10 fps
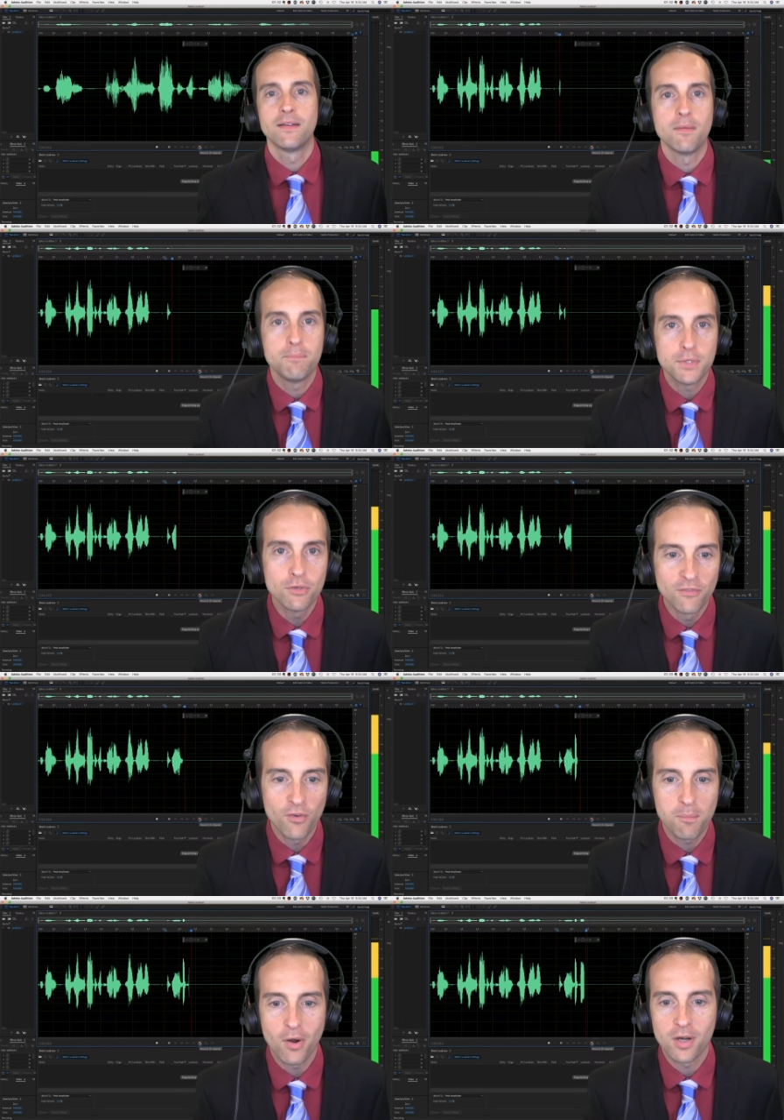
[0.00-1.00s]
The
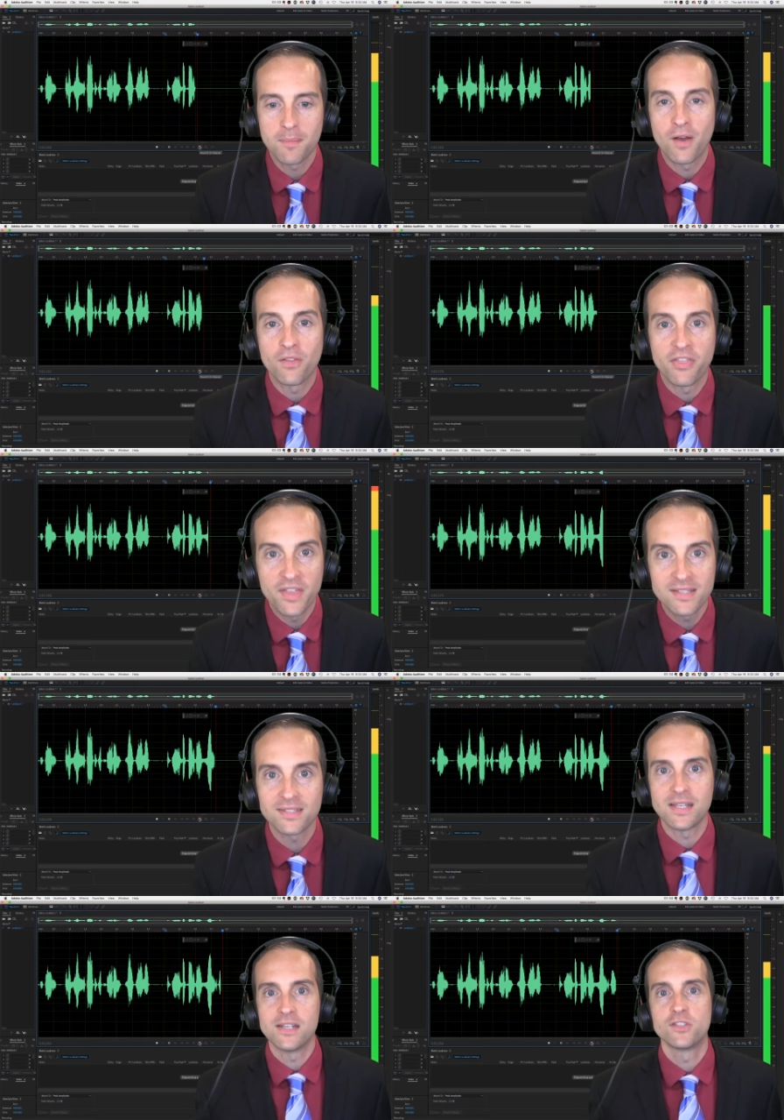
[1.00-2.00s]
beautiful part about this
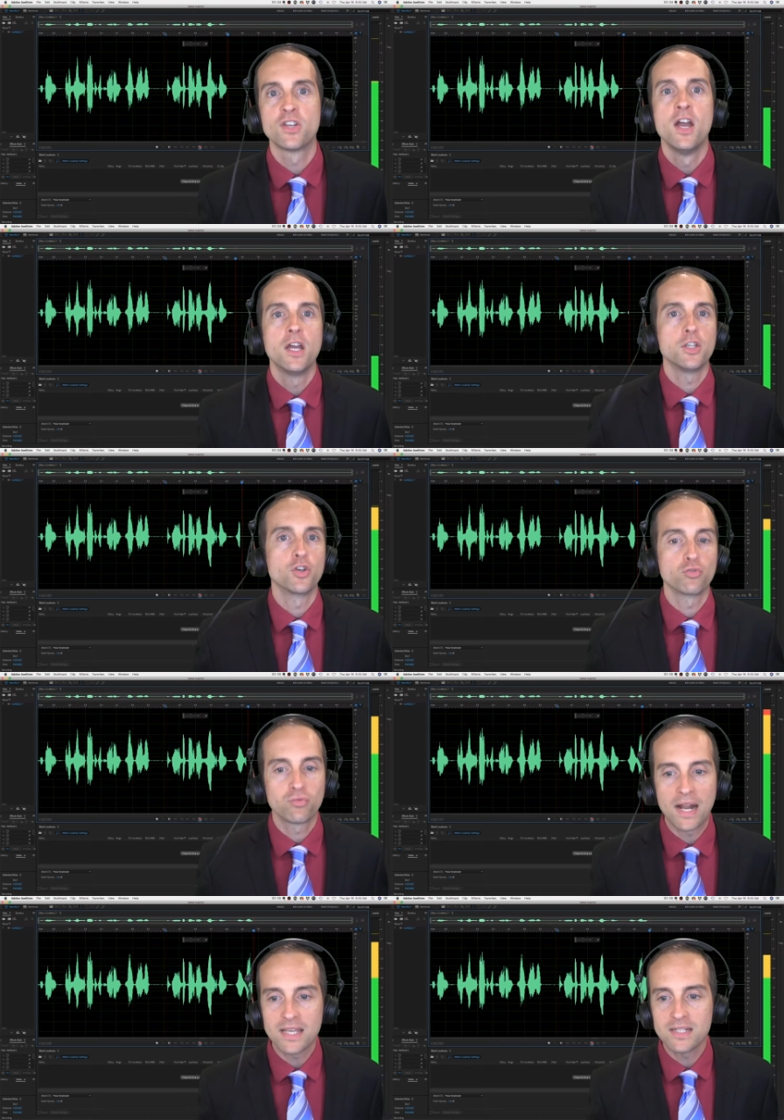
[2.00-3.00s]
is you're
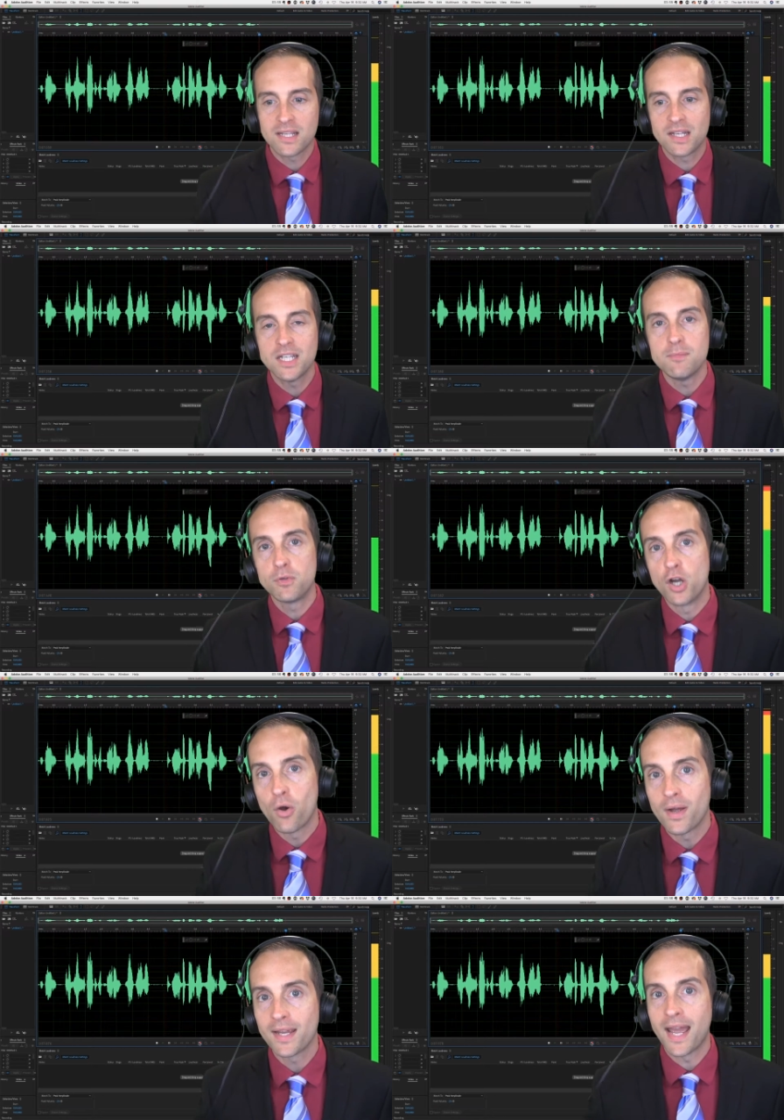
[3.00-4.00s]
ready to keep
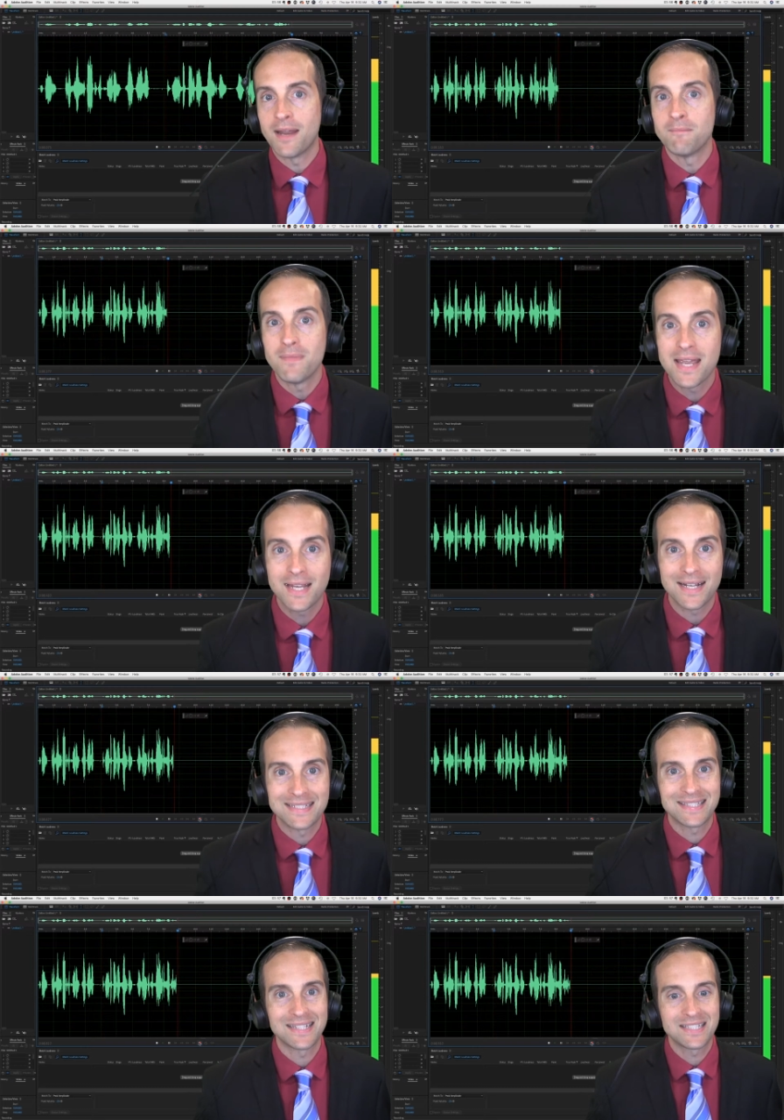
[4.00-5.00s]
going and make a
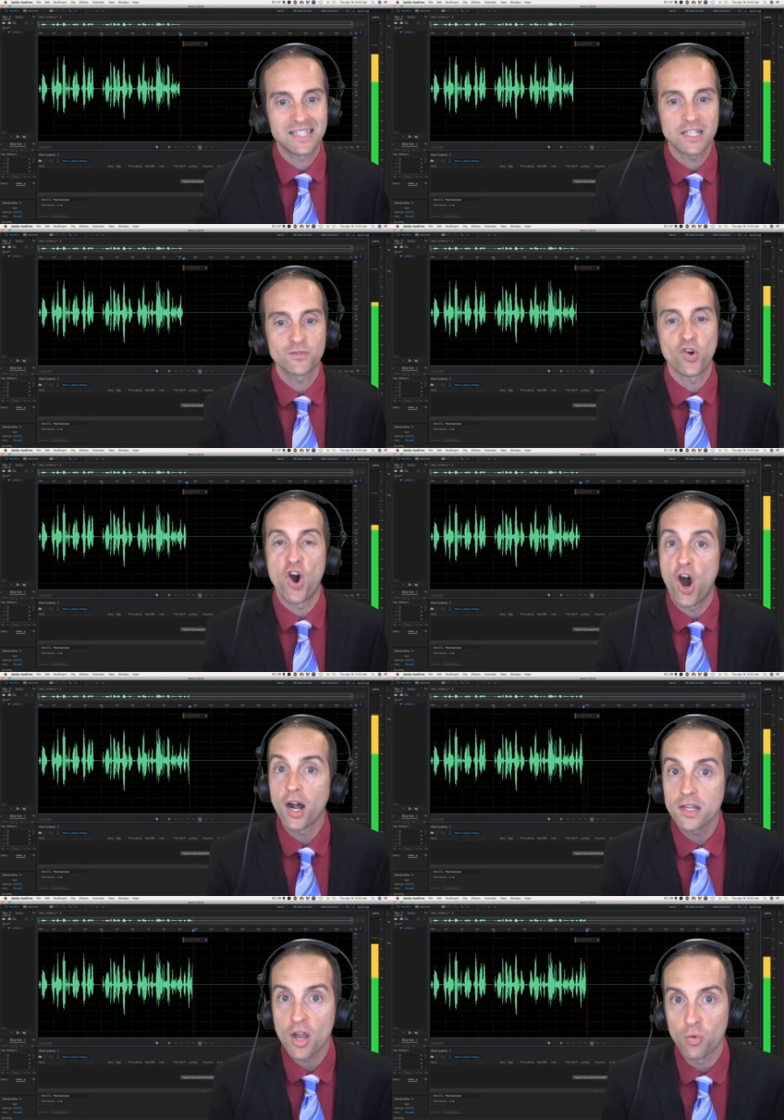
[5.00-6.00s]
successful
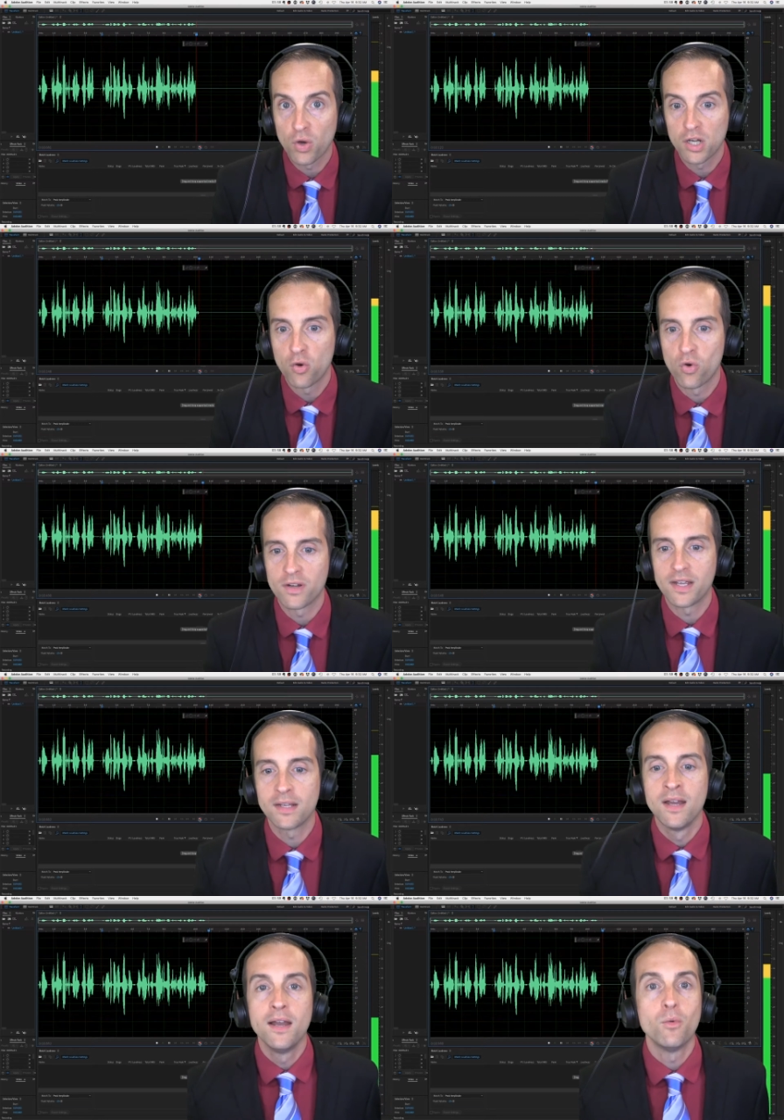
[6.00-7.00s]
audio
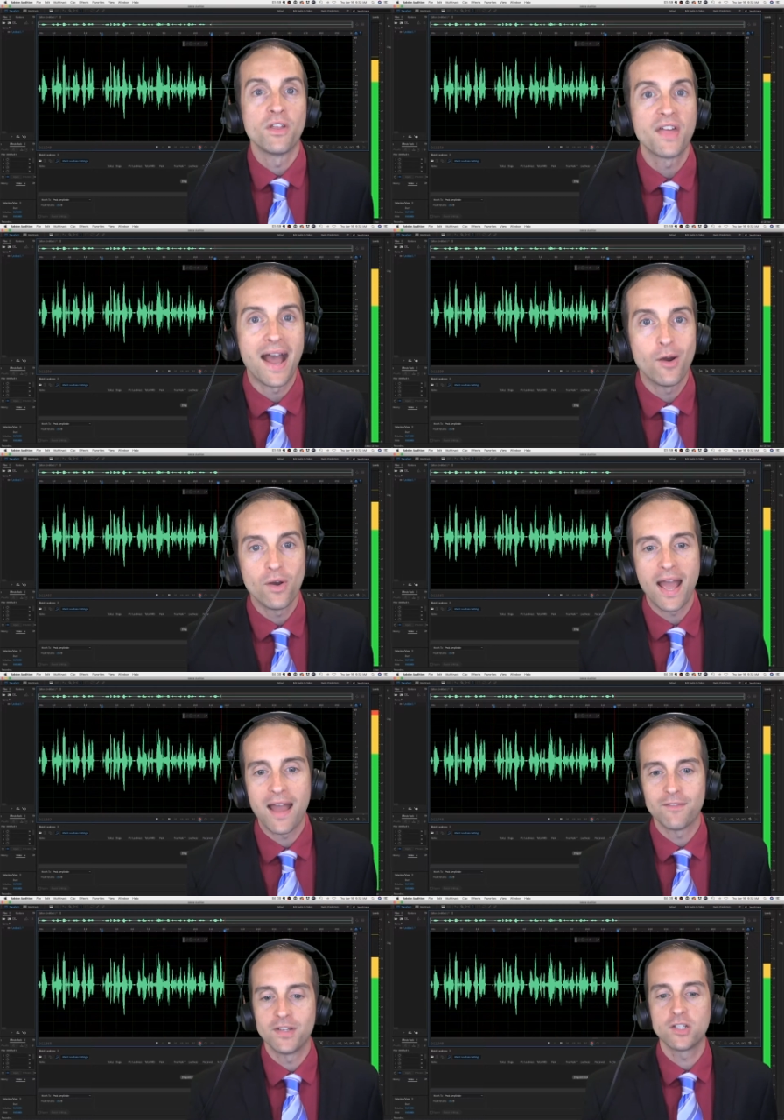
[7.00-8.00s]
recording without
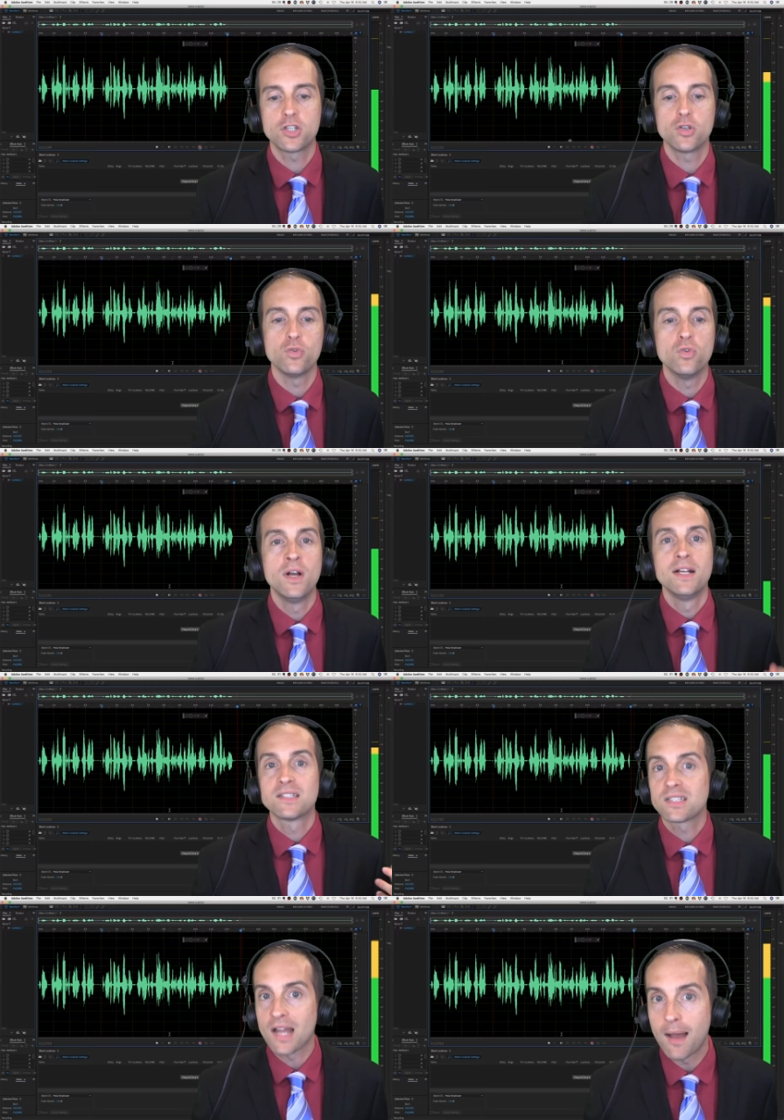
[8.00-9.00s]
having to
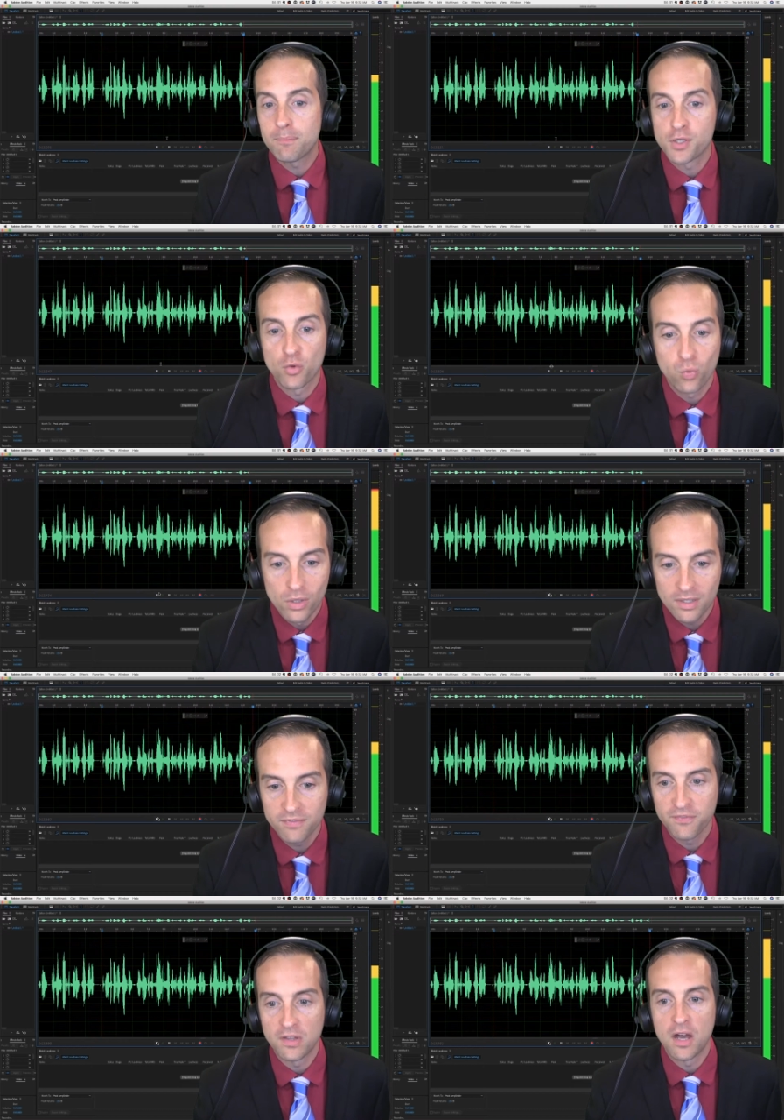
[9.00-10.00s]
stop your
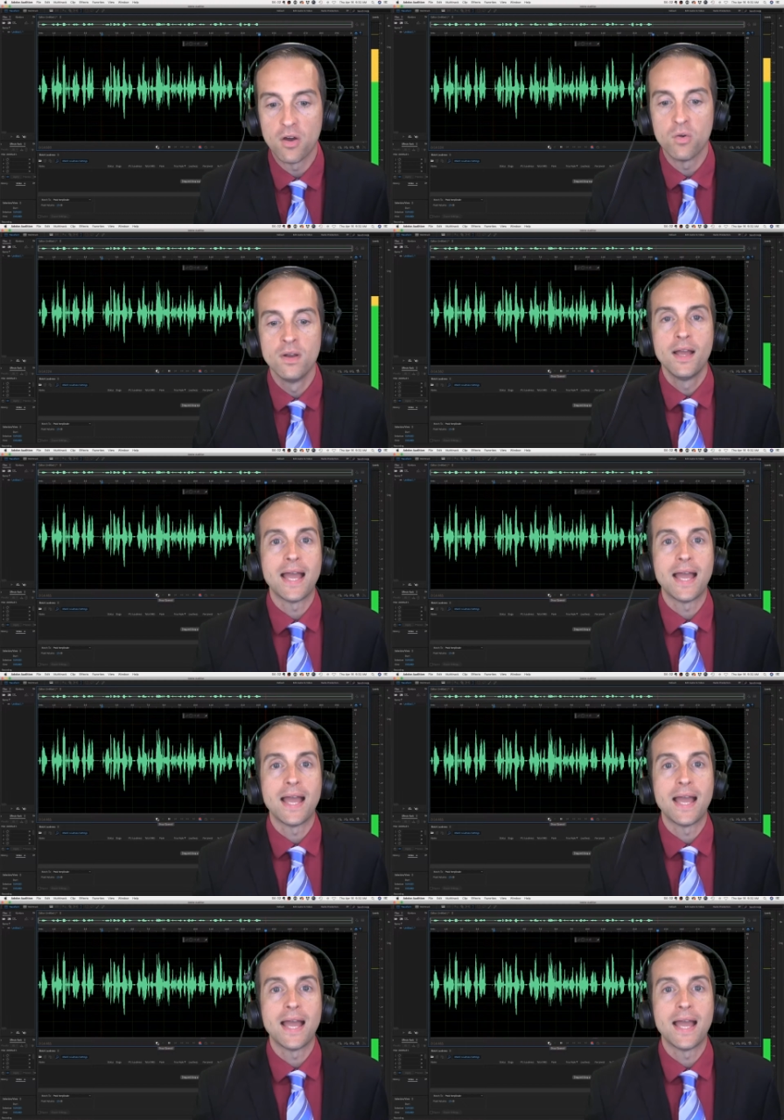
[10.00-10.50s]
workflow